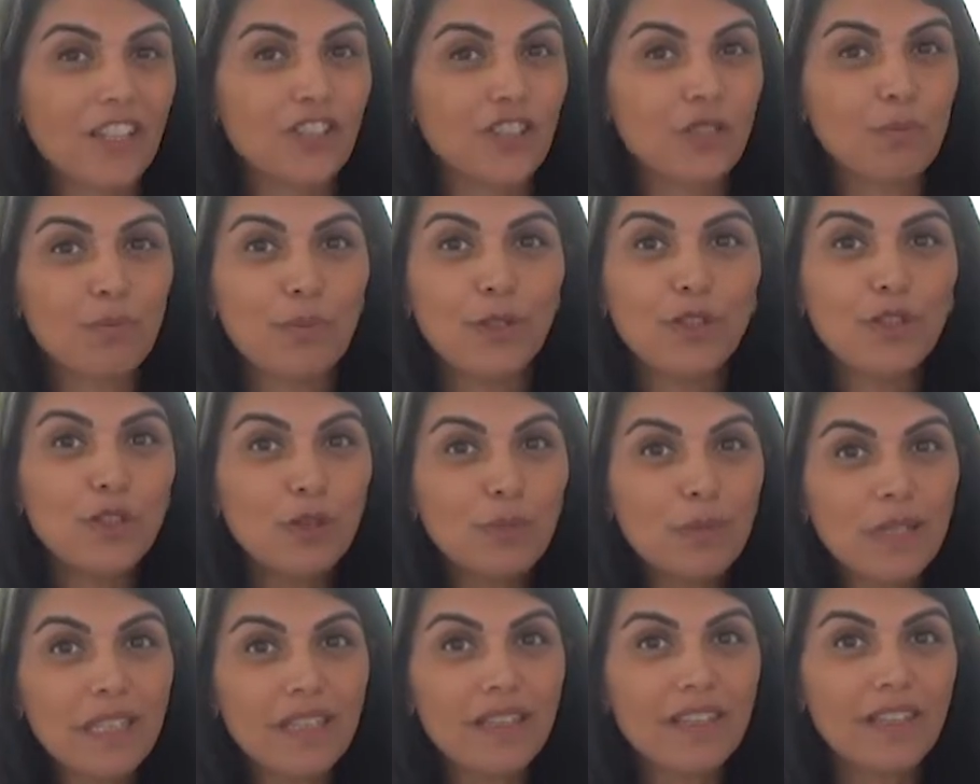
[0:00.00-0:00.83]
just put your
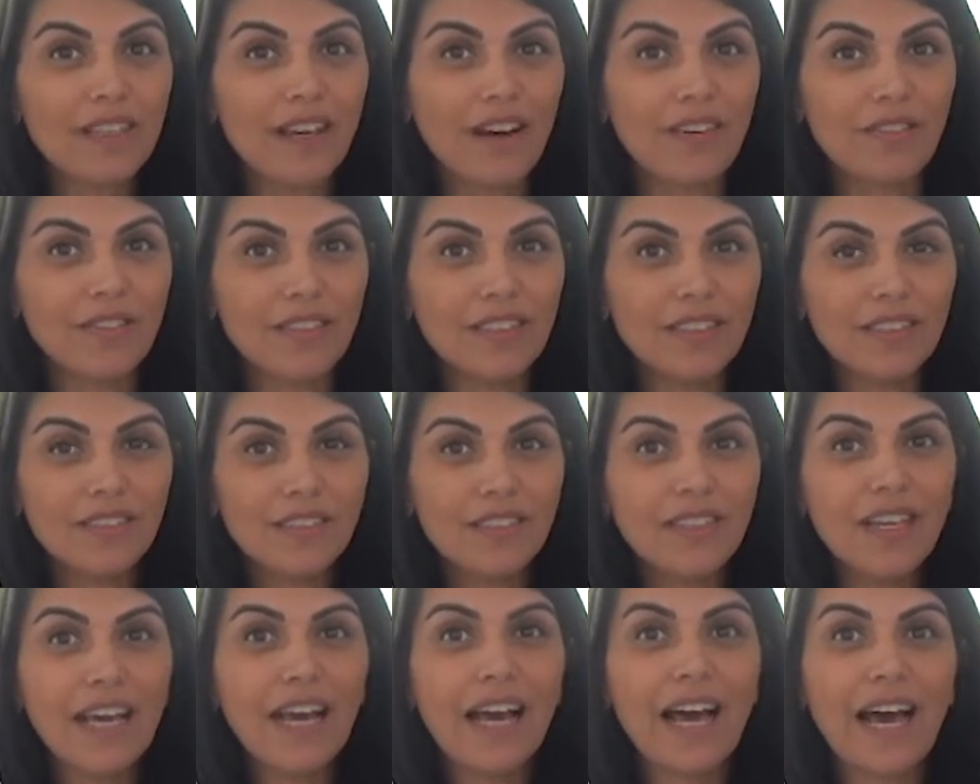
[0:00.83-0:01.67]
meat in the oven
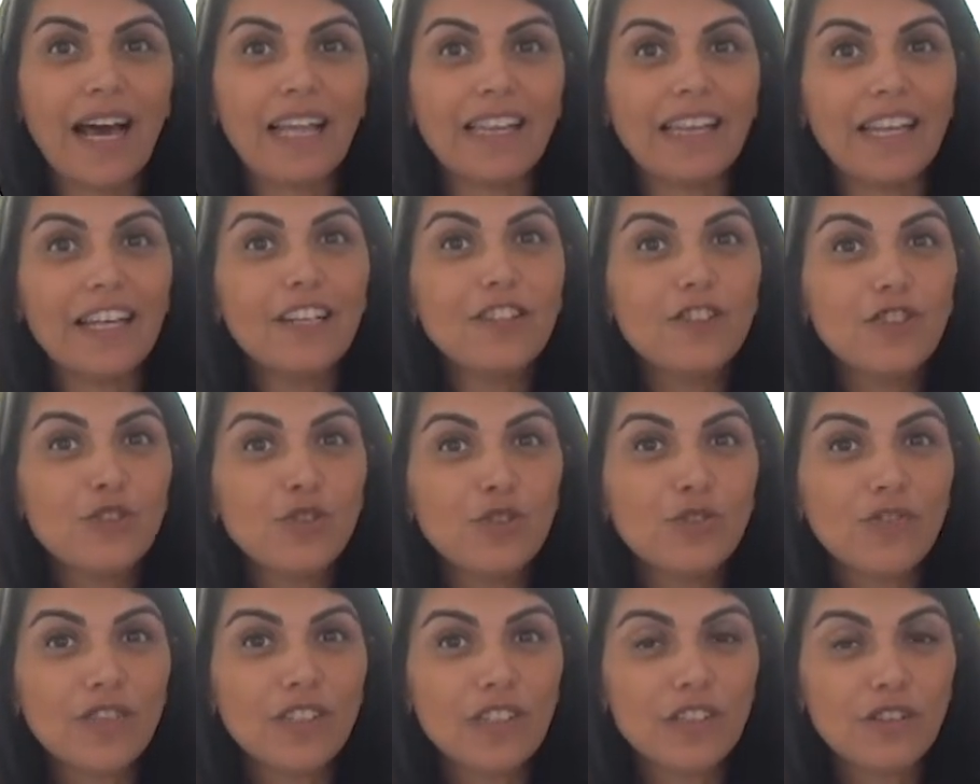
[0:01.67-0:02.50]
and let it
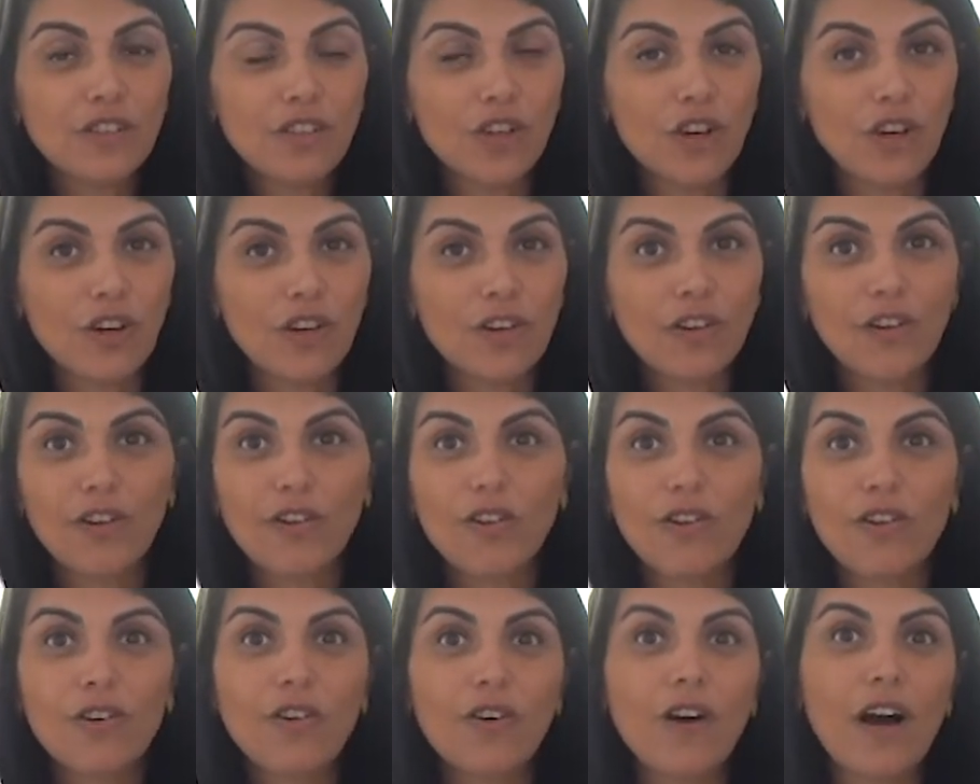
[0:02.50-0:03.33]
sous vide cook
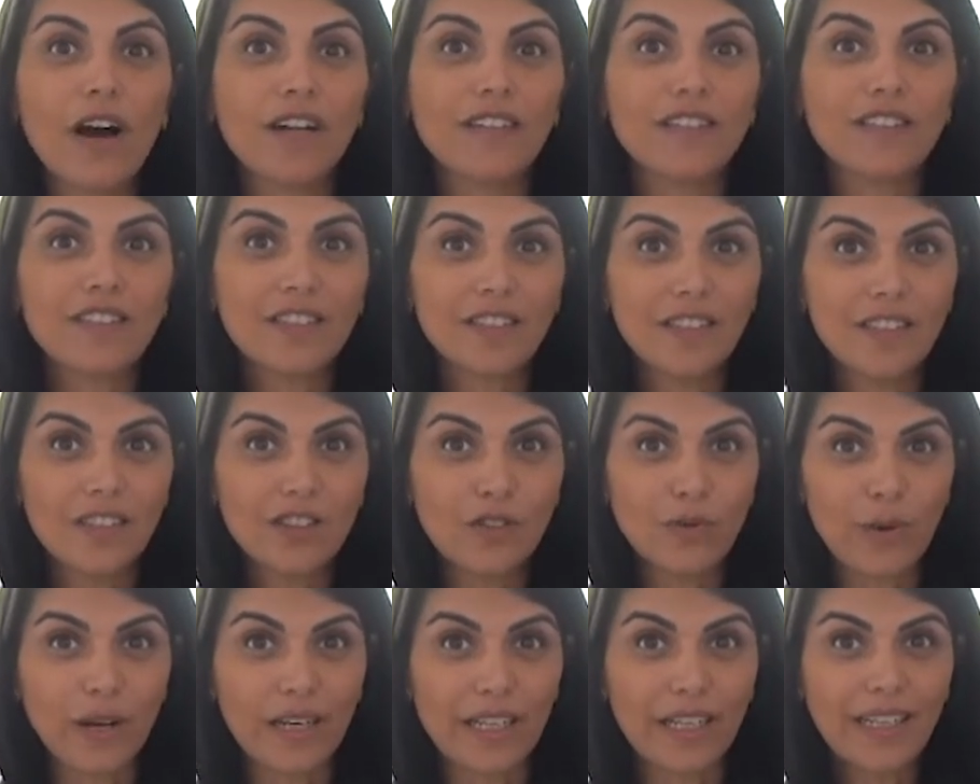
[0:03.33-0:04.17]
until
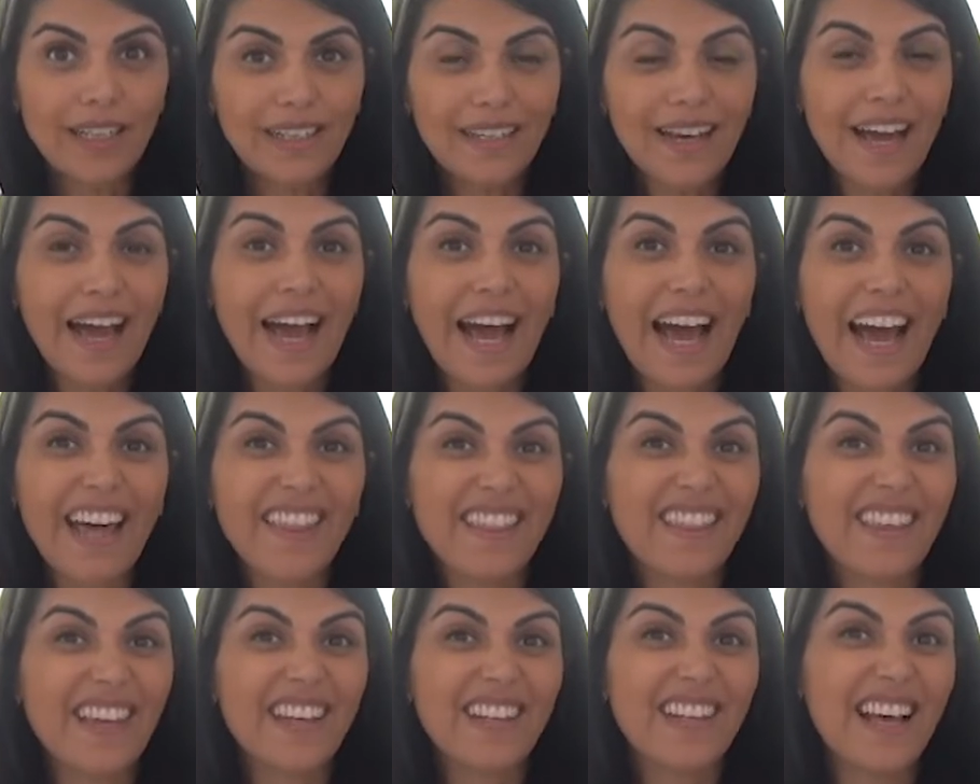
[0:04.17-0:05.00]
it's ready,
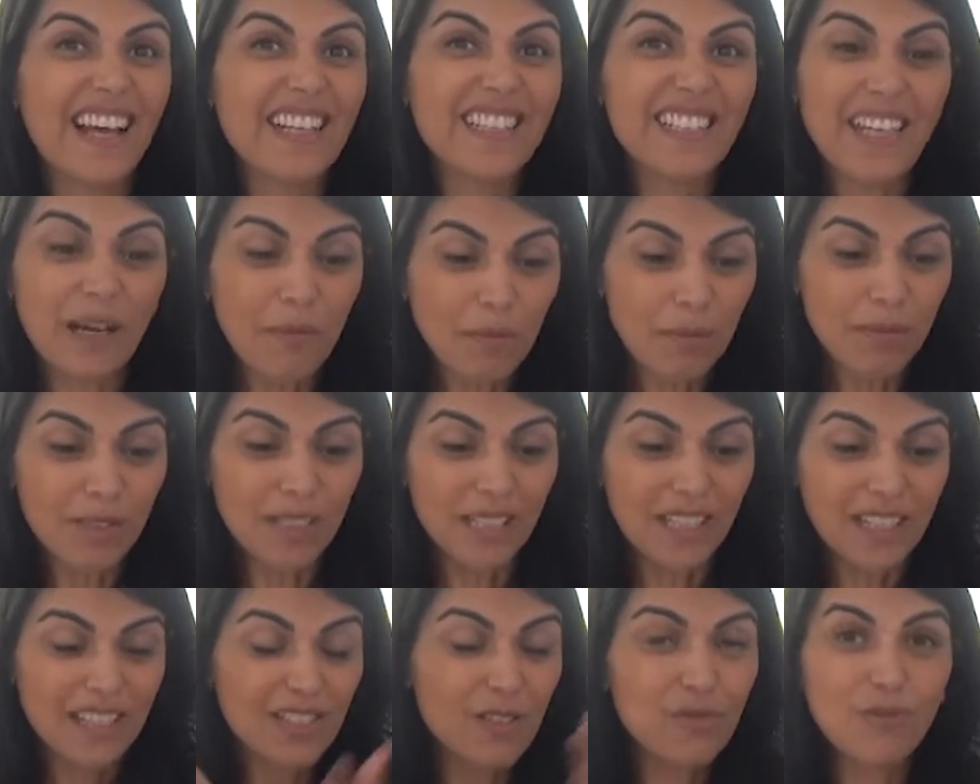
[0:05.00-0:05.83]
and then
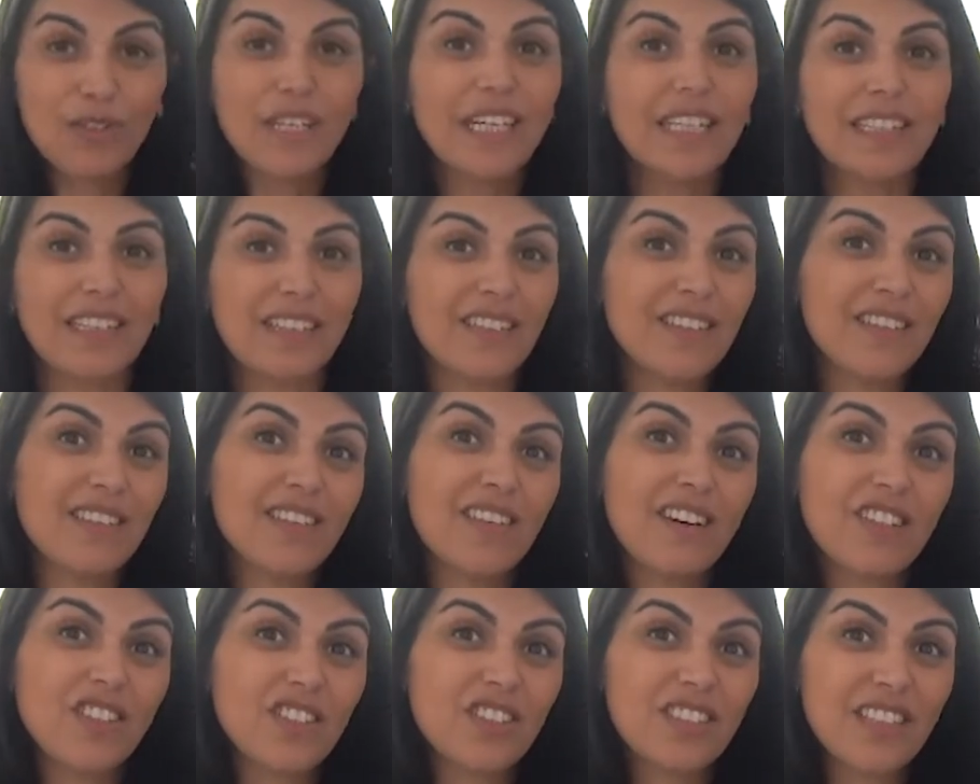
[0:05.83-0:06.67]
assembly is really
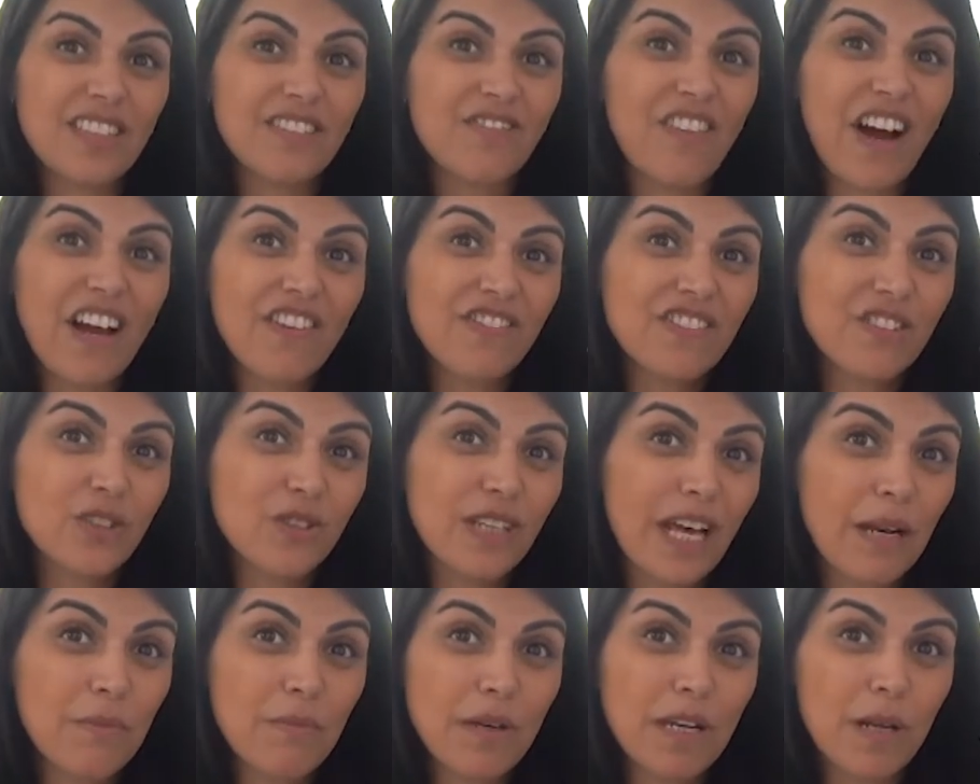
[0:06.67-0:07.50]
just a 5 to
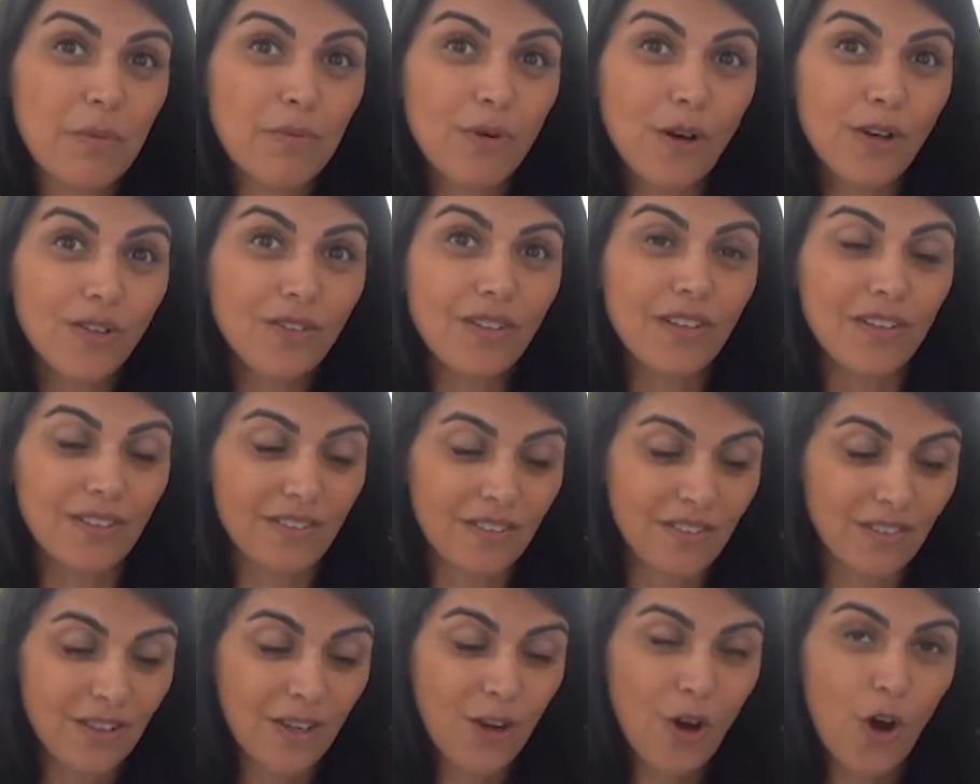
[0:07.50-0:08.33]
10 minute
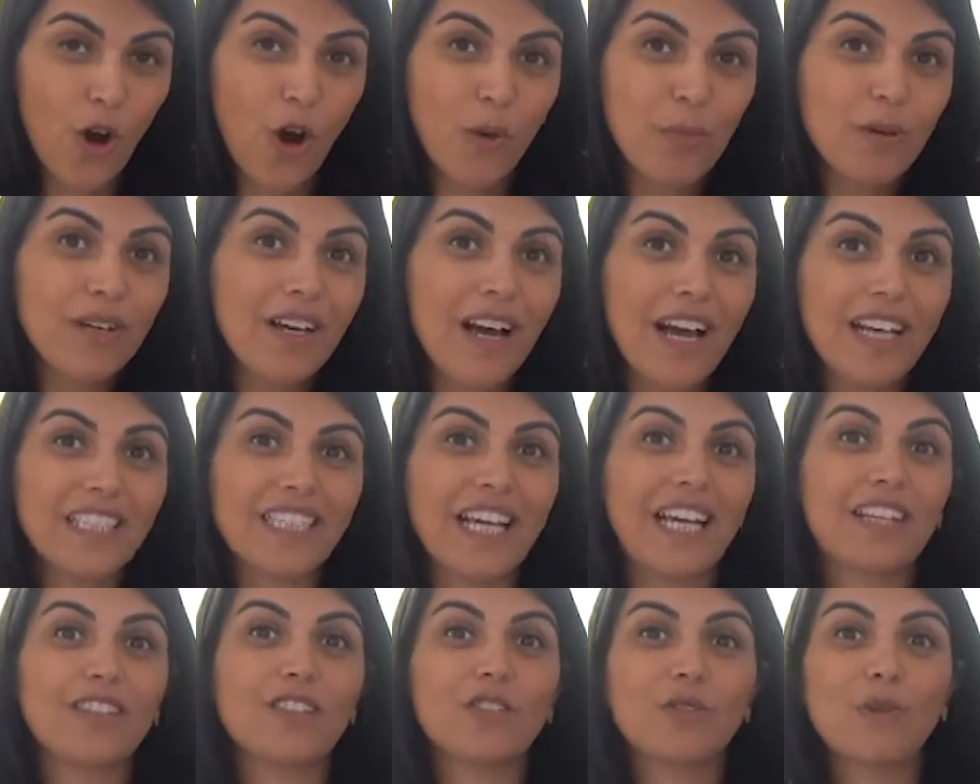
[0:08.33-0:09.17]
process. Hope you guys
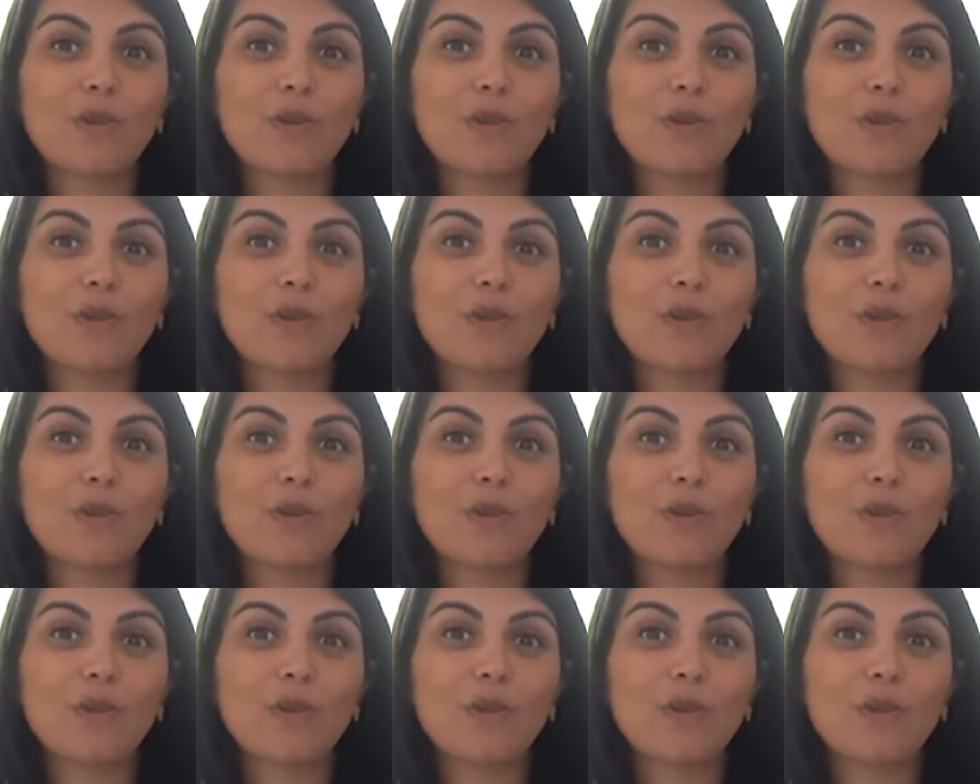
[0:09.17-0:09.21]
like this